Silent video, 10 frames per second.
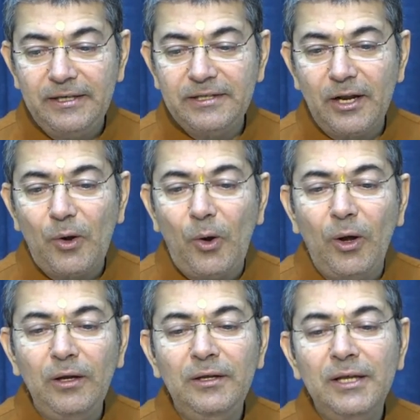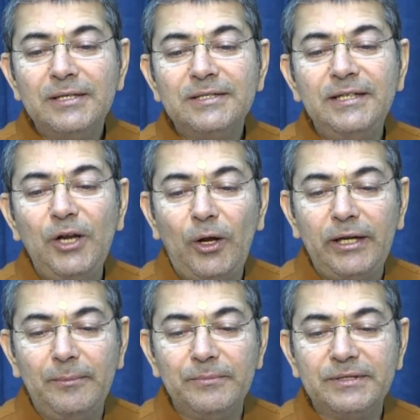These are all
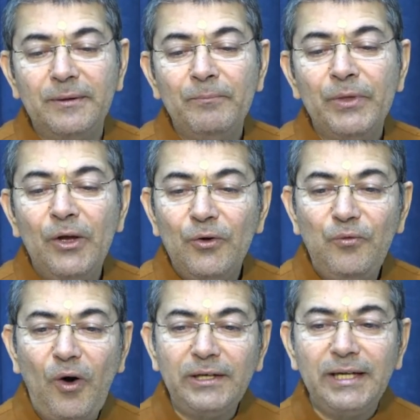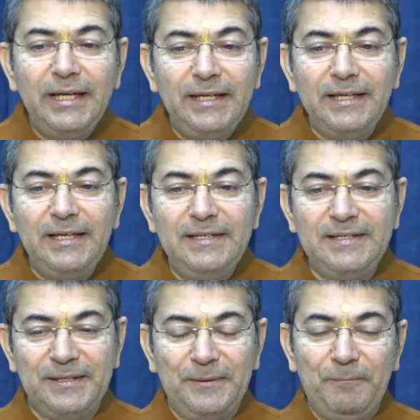synonyms. What it
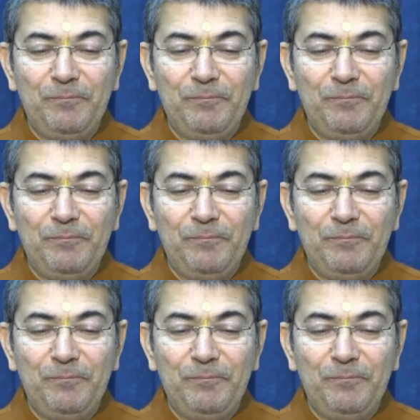is.